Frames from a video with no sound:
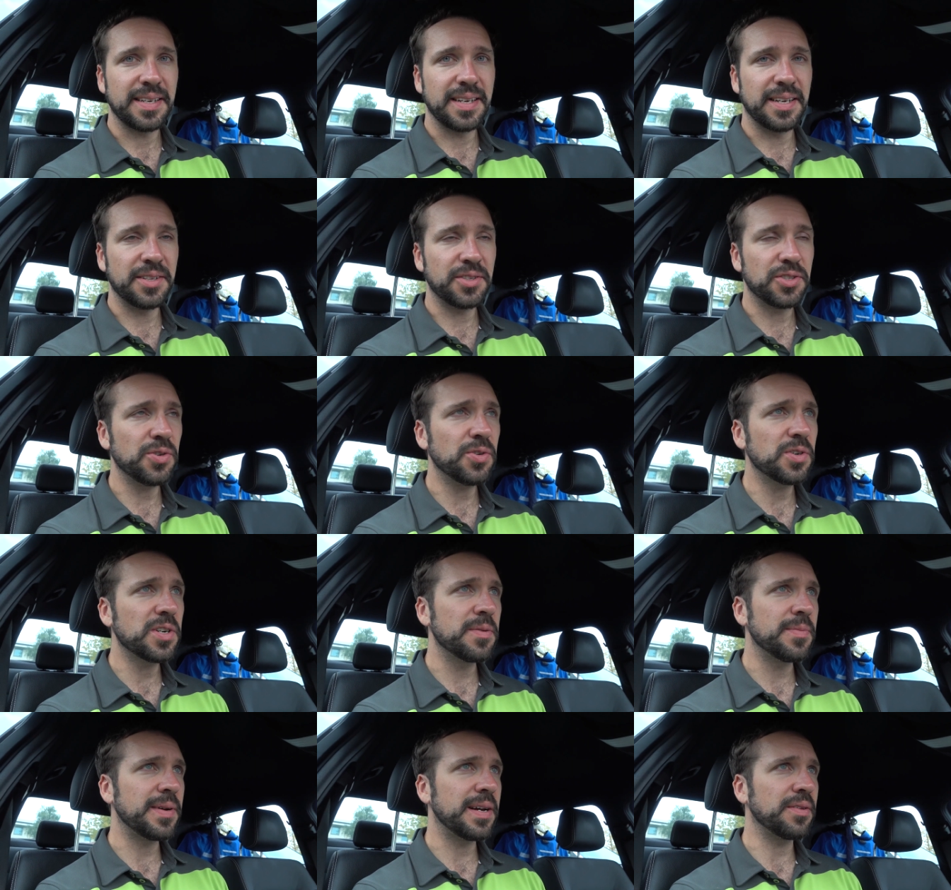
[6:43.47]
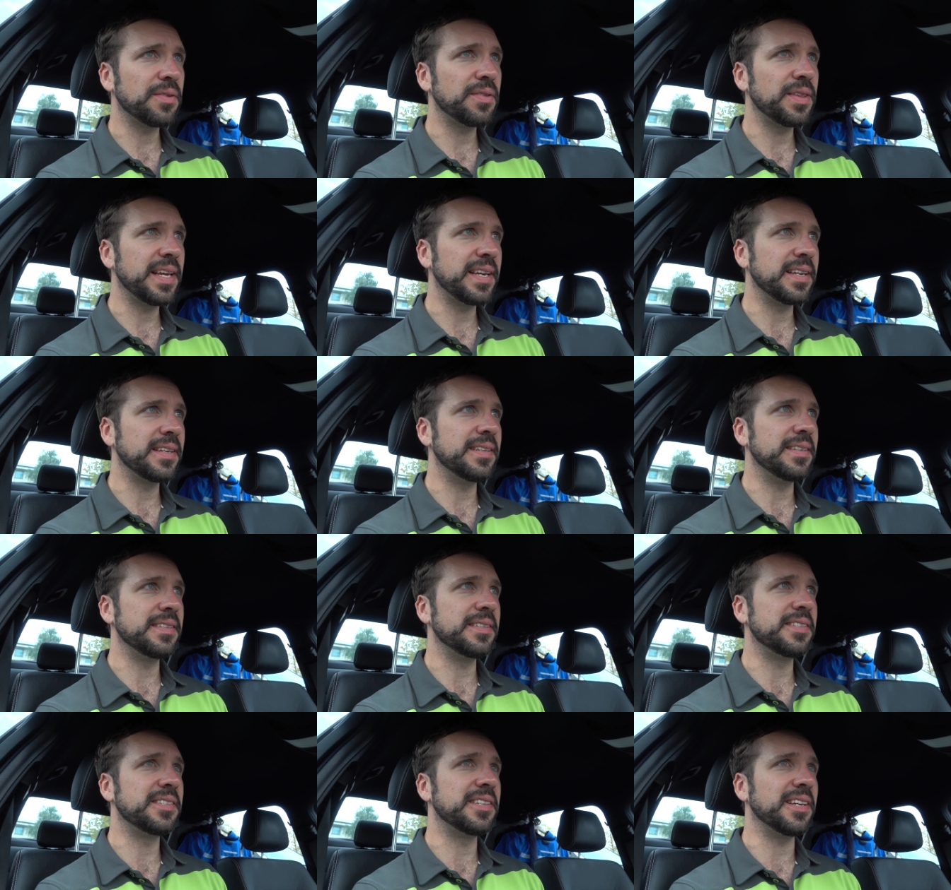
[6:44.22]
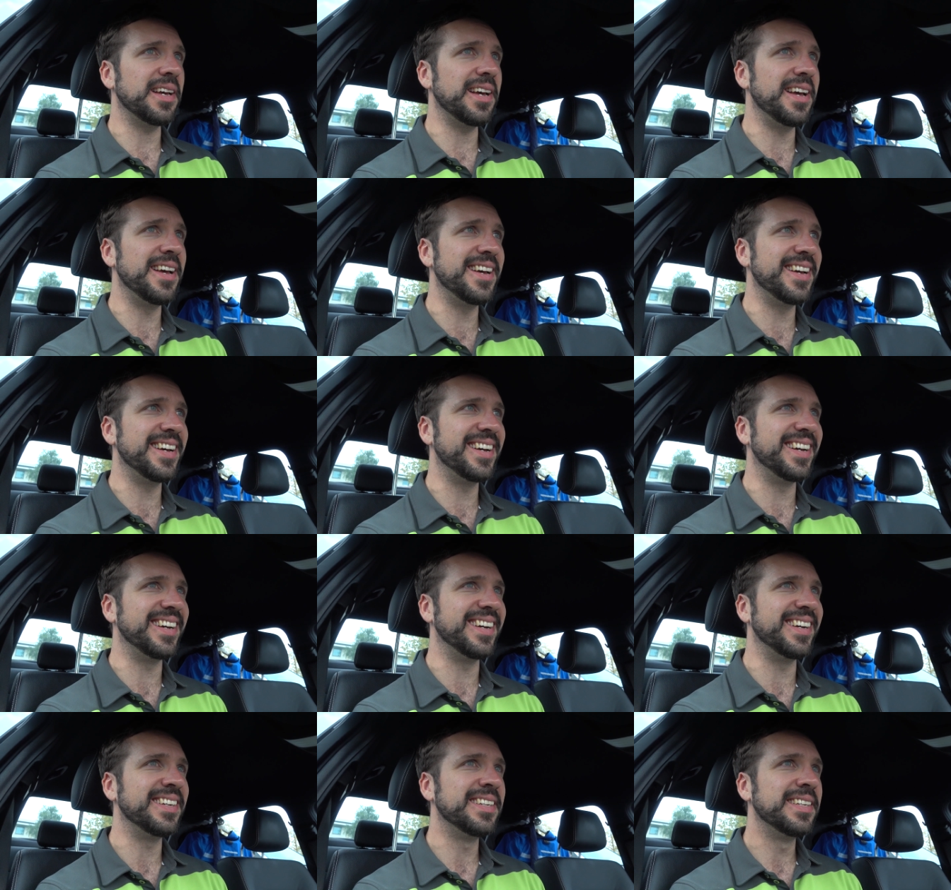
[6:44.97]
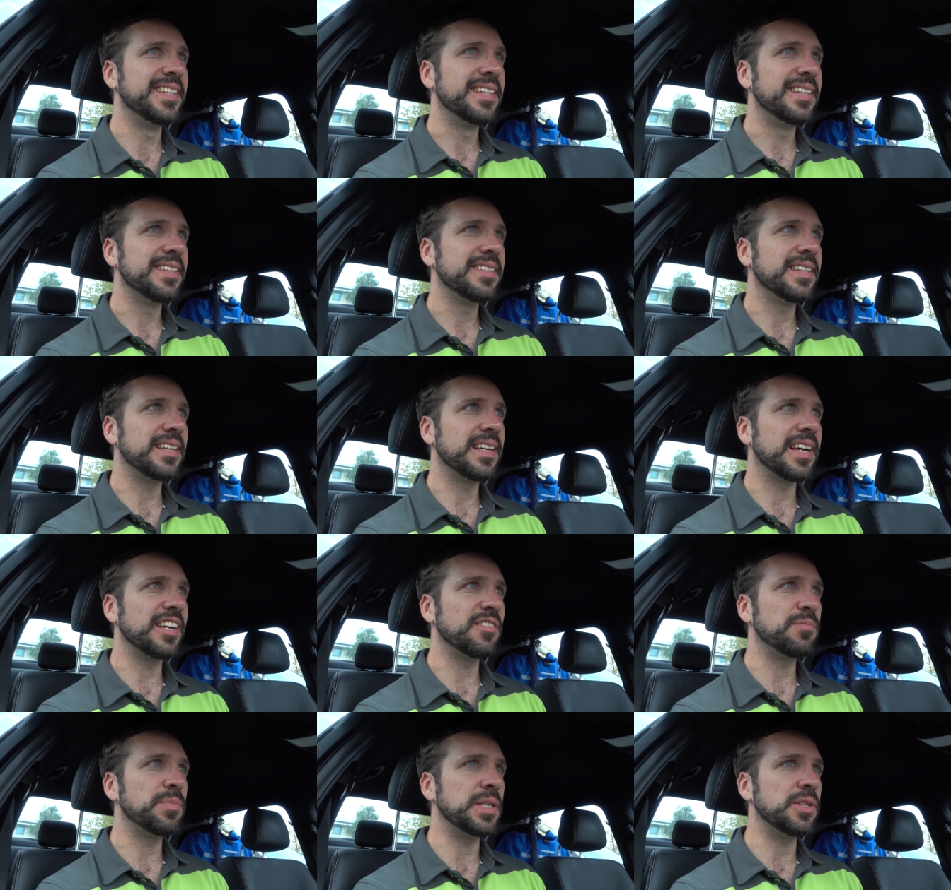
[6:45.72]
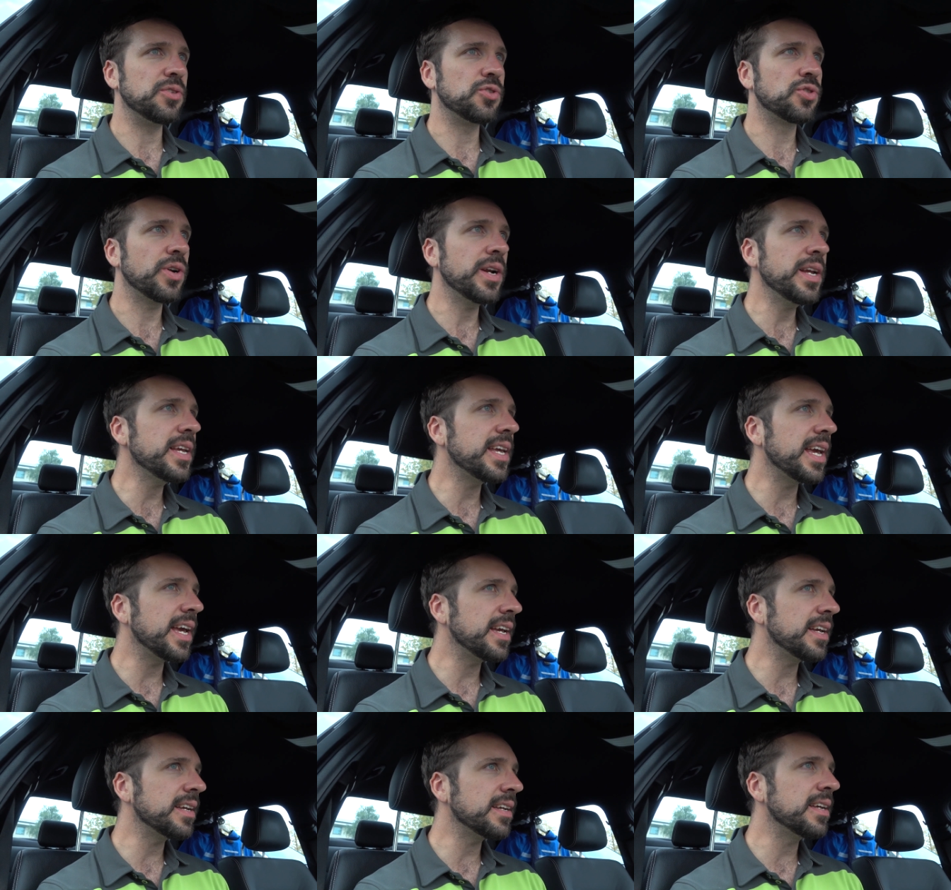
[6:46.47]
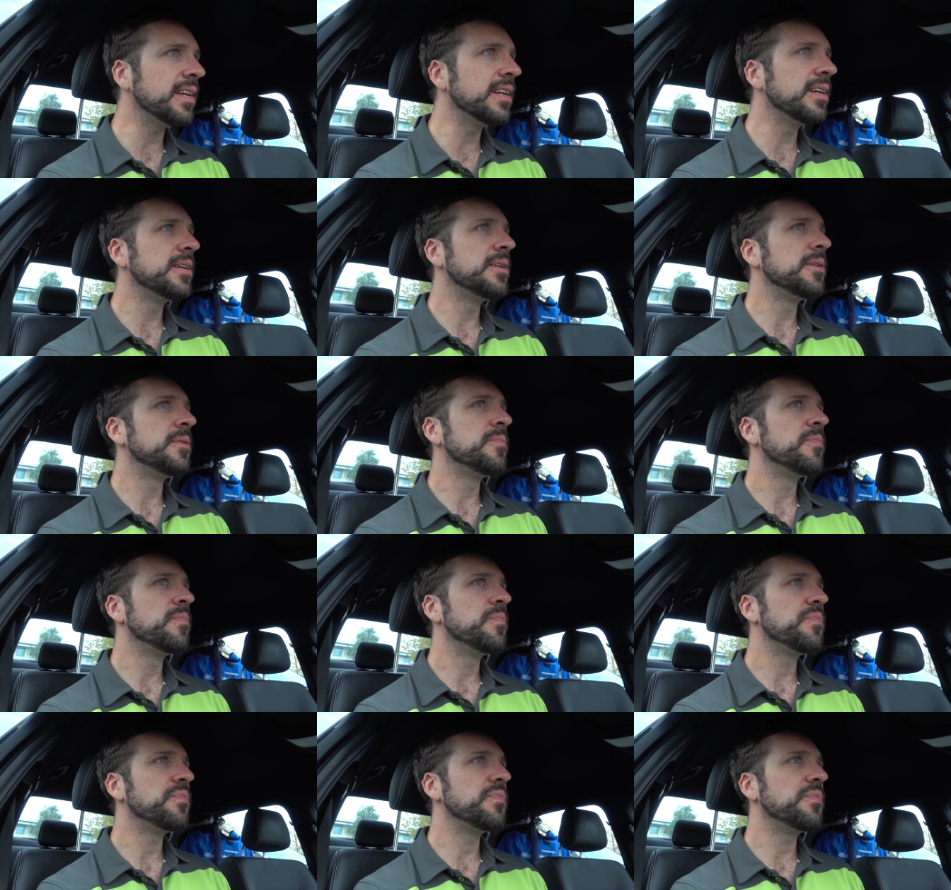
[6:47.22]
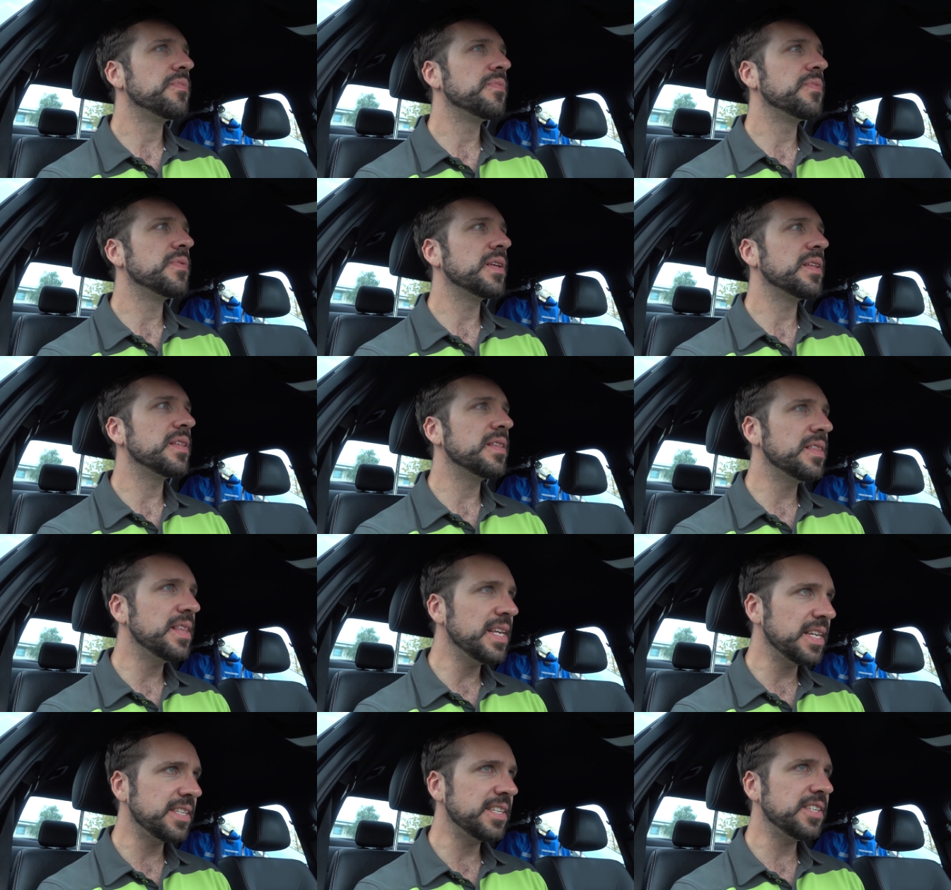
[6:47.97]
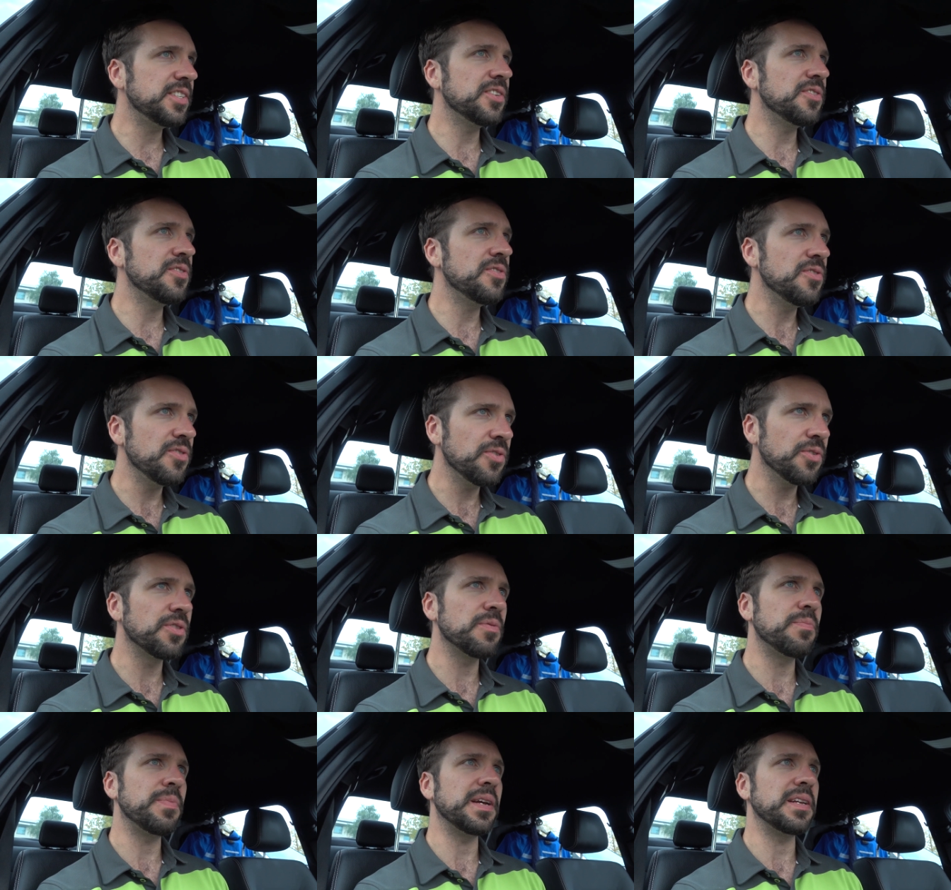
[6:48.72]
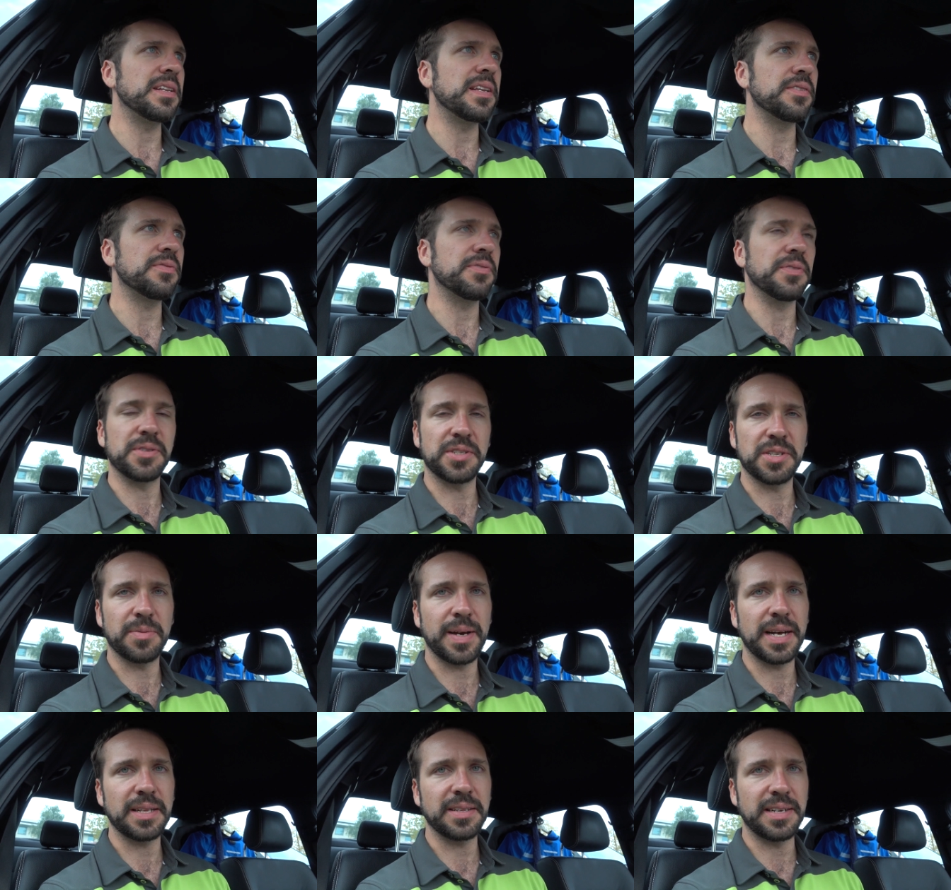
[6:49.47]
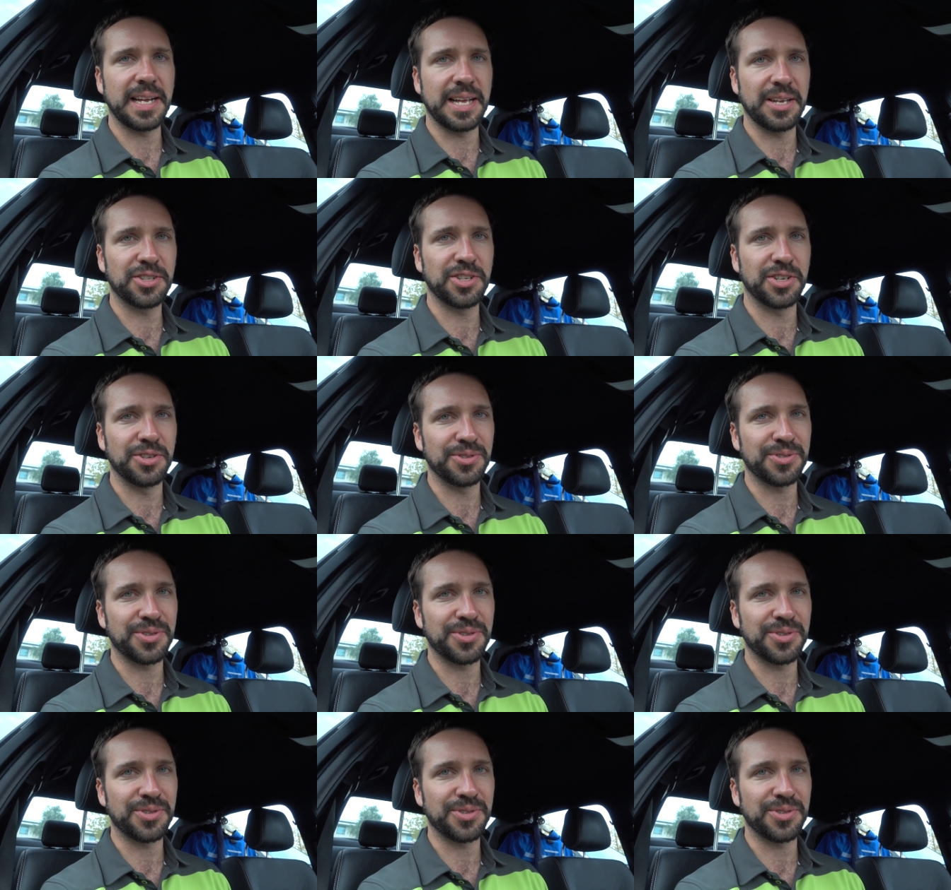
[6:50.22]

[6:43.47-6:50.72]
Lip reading: And talking about things that I've been drinking, this is another big difference about the Nelson